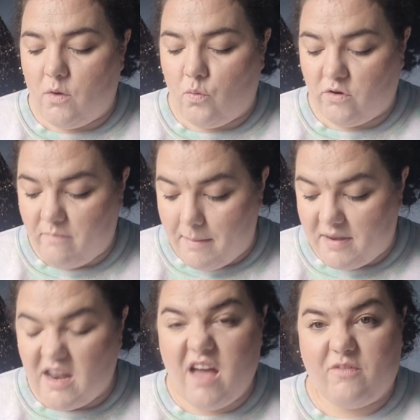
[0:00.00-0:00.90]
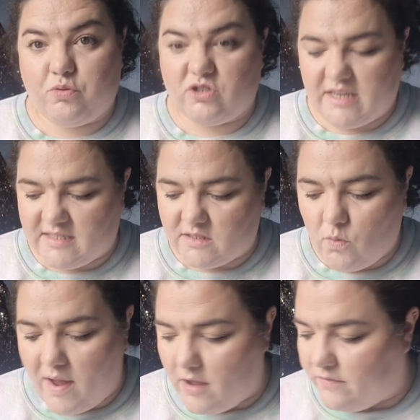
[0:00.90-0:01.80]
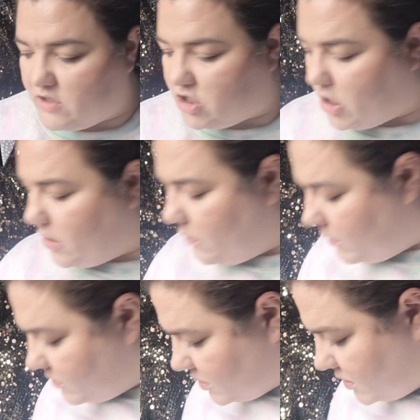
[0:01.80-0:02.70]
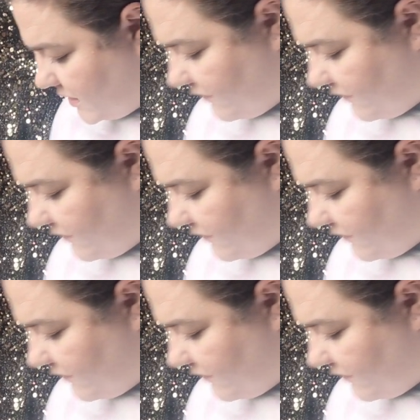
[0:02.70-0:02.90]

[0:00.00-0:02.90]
one of my Minerva projects that's quite overdue. I'm just going to see